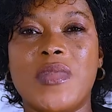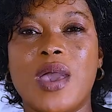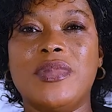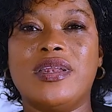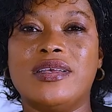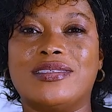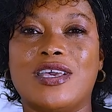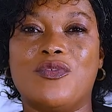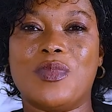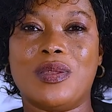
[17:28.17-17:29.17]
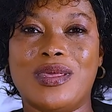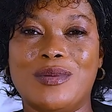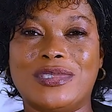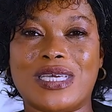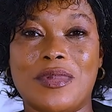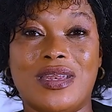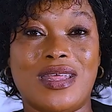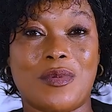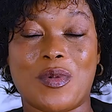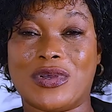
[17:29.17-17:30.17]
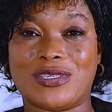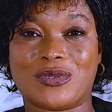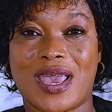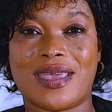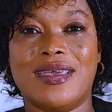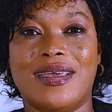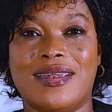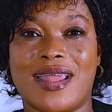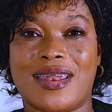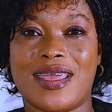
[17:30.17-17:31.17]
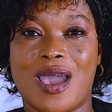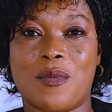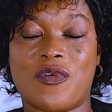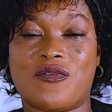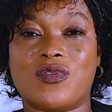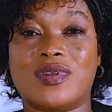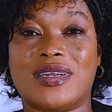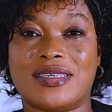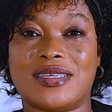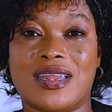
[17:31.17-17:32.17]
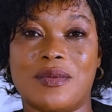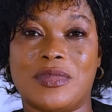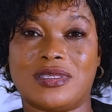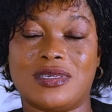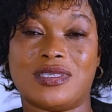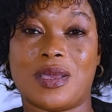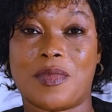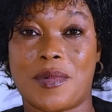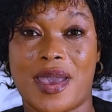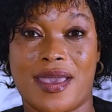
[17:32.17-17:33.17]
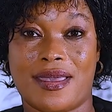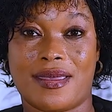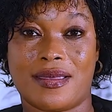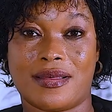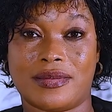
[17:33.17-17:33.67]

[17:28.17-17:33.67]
me and me this age, my dear, which I may dear me, but just like. Nana ya mpofu. That's an essential. Bye-bye.